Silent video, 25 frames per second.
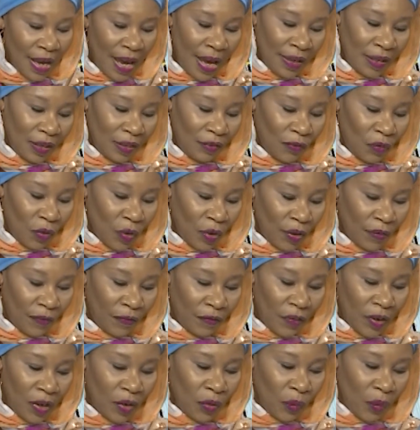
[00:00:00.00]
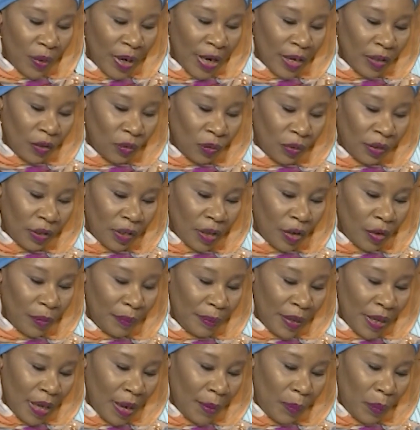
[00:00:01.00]
And that is for the fundraiser.
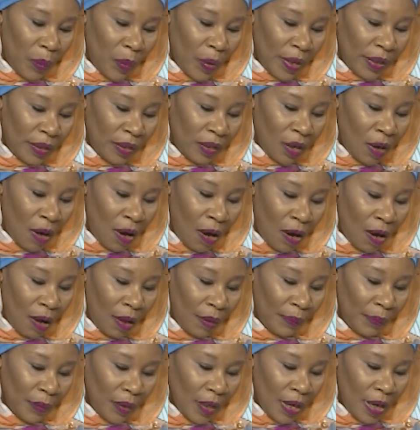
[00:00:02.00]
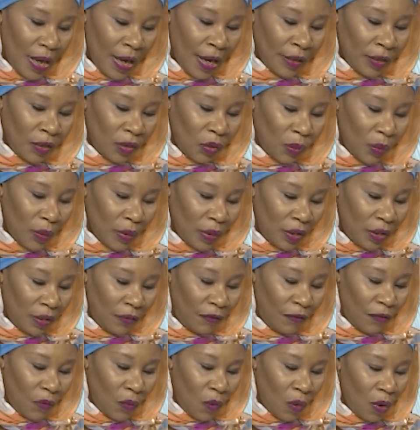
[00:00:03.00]
It's gonna be at Prince Hall at
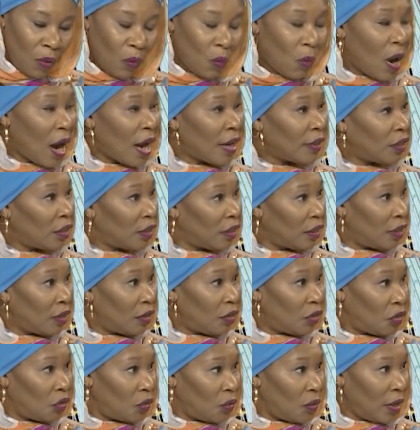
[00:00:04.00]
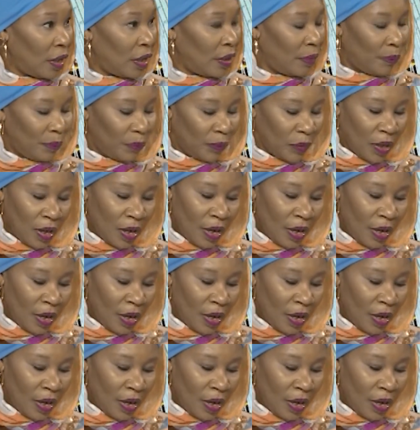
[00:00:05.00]
24 Washington Street.